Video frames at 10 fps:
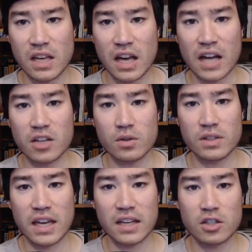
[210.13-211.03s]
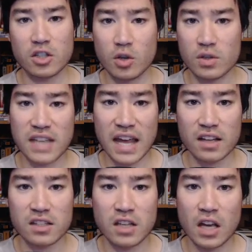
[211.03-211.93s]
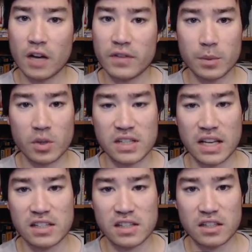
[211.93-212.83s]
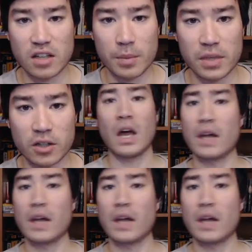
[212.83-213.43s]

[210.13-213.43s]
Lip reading: I do gain 2 stacks of Hemostasis at the top here.